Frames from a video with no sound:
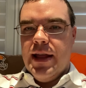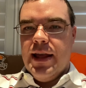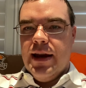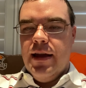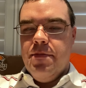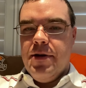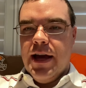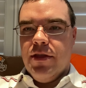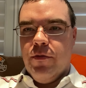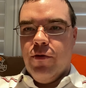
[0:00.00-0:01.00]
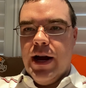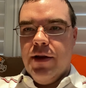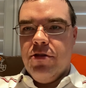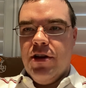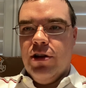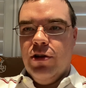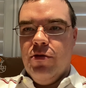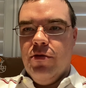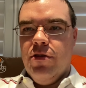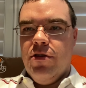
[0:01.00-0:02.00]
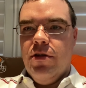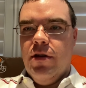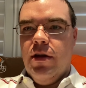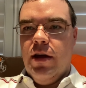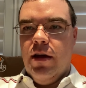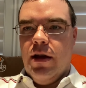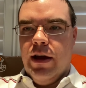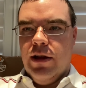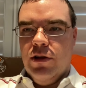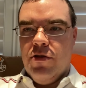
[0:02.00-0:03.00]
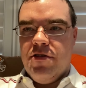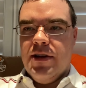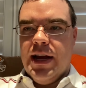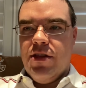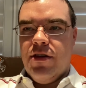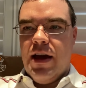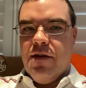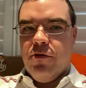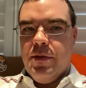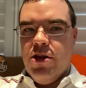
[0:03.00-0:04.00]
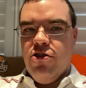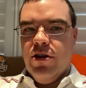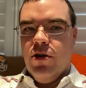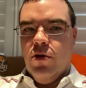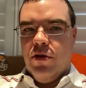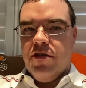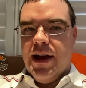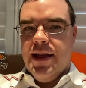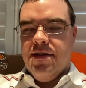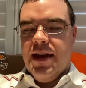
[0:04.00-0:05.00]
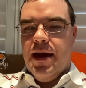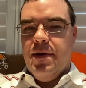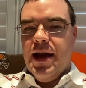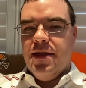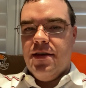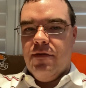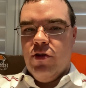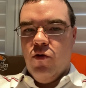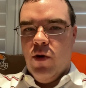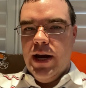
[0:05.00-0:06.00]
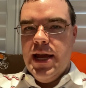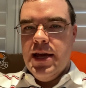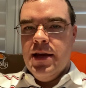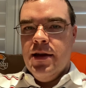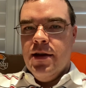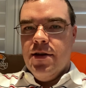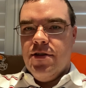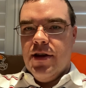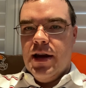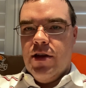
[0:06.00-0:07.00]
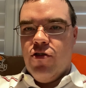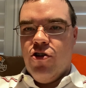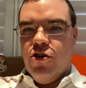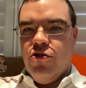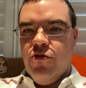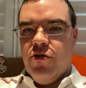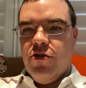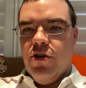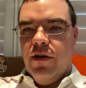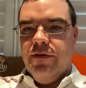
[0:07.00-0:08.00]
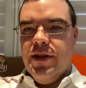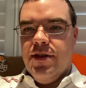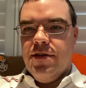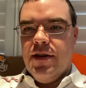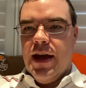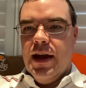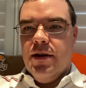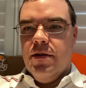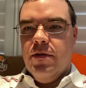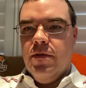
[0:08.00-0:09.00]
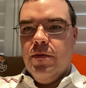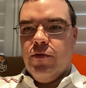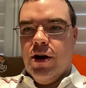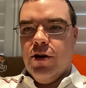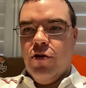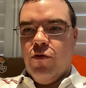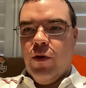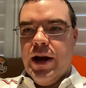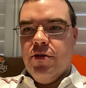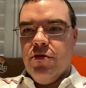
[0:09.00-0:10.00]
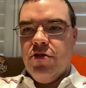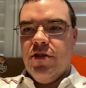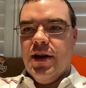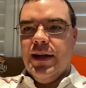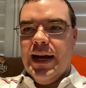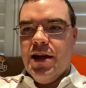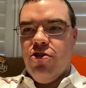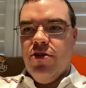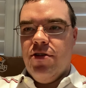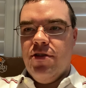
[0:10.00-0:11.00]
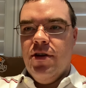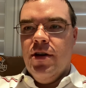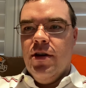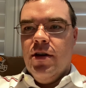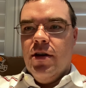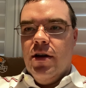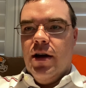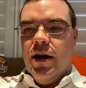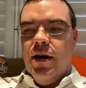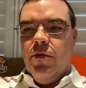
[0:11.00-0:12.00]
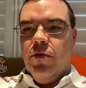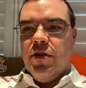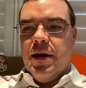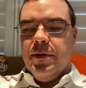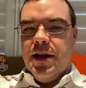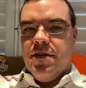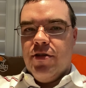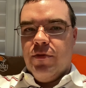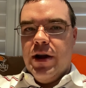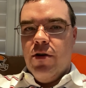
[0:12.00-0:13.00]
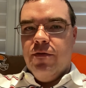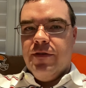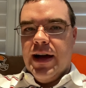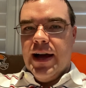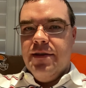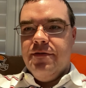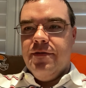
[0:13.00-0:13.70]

that impact the Browns includes tonight's aforementioned Colts-Titans game at 7:20, Sunday's Chargers-Dolphins and Broncos-Raiders clashes will take place at 3:05.